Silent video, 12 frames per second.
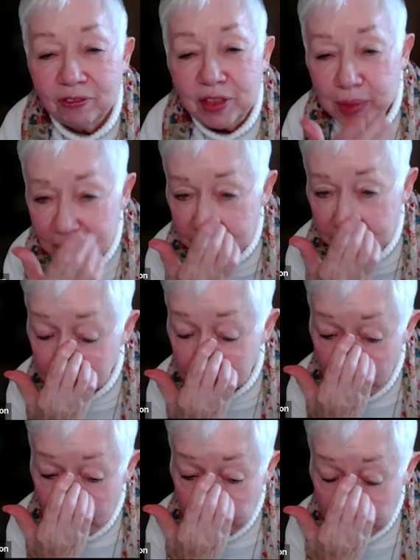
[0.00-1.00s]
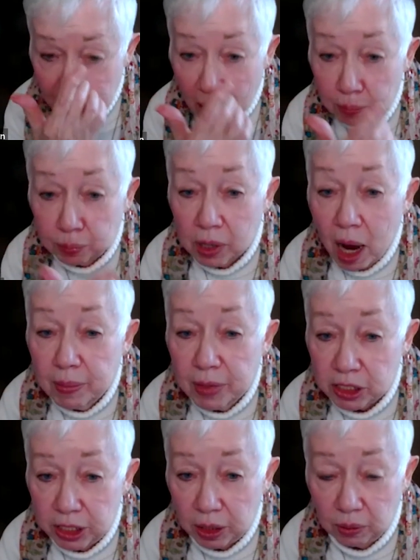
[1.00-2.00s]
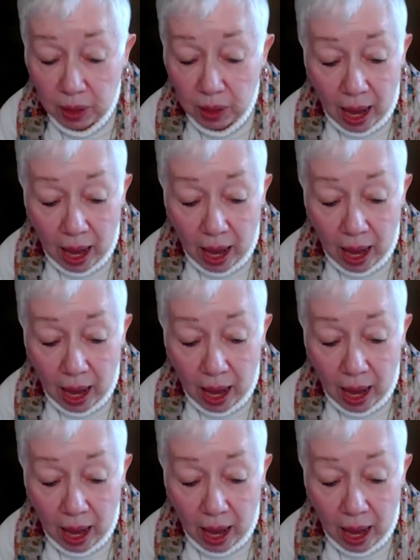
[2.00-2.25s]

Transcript: them either, because I promise you,